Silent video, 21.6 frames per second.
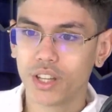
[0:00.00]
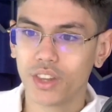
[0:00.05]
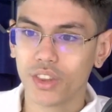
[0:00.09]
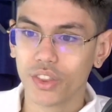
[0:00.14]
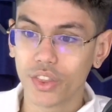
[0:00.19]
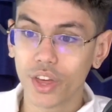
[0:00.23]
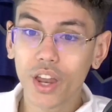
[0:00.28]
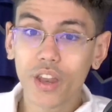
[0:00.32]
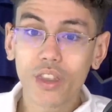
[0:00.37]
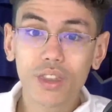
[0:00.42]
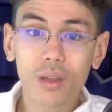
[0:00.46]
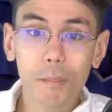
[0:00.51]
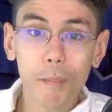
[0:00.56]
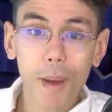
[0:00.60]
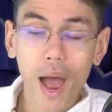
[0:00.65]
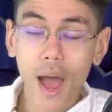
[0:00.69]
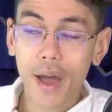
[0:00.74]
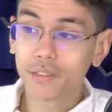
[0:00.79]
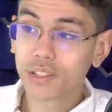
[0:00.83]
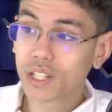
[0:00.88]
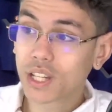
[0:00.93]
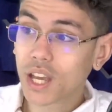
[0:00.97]
Then the
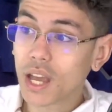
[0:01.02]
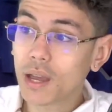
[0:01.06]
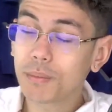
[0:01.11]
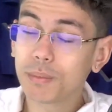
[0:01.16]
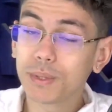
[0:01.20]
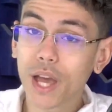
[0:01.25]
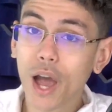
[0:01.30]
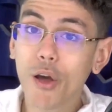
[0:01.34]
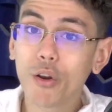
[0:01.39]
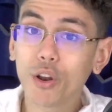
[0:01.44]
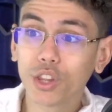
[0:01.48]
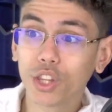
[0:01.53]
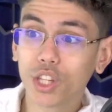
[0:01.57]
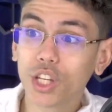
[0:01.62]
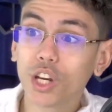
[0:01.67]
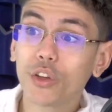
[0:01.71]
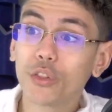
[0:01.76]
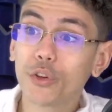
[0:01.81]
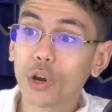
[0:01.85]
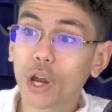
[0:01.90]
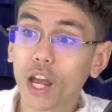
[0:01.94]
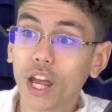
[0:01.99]
Mavs came down on the
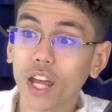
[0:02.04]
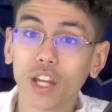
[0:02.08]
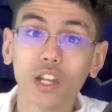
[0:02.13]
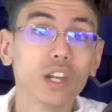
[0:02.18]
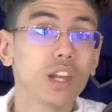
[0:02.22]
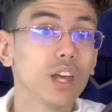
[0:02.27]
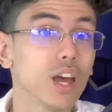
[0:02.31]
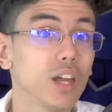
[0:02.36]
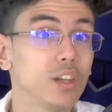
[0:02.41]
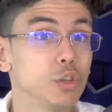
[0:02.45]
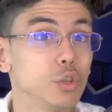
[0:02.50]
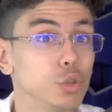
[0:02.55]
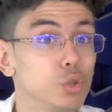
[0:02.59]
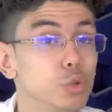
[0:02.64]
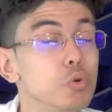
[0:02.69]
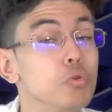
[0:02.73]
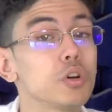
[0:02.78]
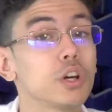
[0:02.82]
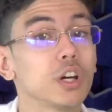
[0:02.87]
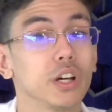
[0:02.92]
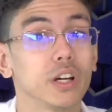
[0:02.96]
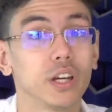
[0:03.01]
other end and
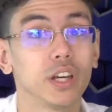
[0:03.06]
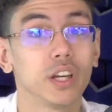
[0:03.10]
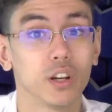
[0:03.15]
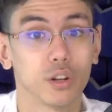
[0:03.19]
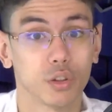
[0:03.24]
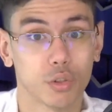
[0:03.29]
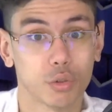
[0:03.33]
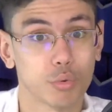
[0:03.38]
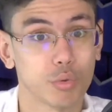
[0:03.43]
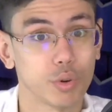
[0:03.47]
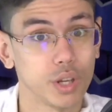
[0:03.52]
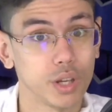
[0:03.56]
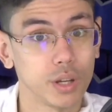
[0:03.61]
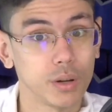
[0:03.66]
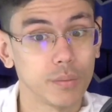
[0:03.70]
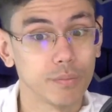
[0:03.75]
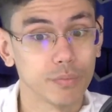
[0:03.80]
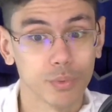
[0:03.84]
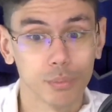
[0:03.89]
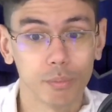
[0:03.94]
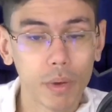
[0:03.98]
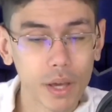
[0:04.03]
Luka hit a 3,
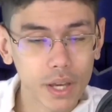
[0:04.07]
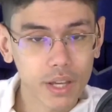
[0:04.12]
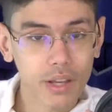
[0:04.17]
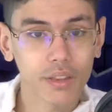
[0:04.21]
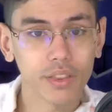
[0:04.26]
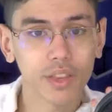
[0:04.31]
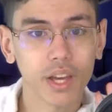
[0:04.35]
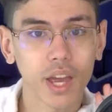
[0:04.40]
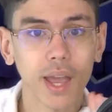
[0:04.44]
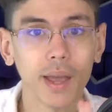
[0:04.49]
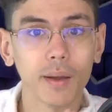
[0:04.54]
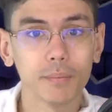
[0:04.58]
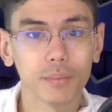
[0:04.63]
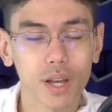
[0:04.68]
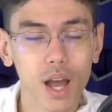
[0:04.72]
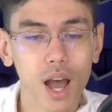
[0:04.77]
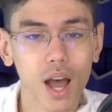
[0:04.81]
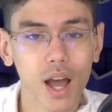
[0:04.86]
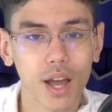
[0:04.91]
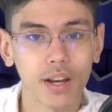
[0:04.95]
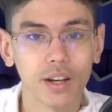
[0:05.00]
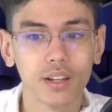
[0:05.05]
making the game
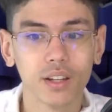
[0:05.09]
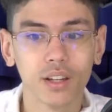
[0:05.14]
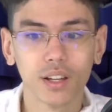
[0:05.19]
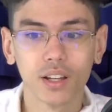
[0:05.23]
tied.